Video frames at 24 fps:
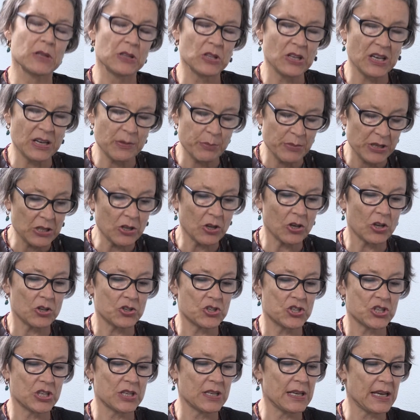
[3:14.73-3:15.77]

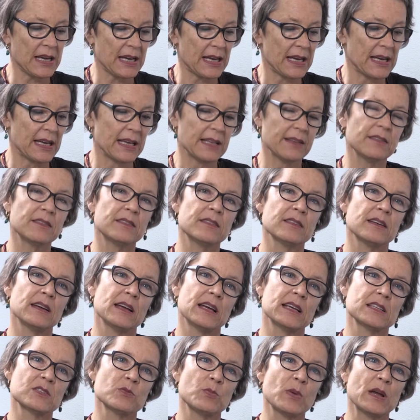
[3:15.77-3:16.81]
terminology and
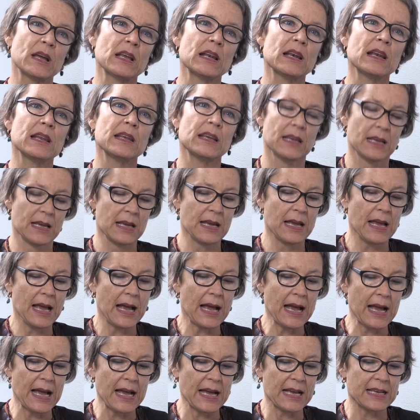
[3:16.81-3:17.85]
as well
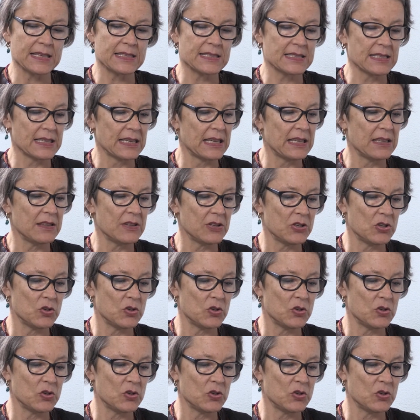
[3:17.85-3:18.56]
as in the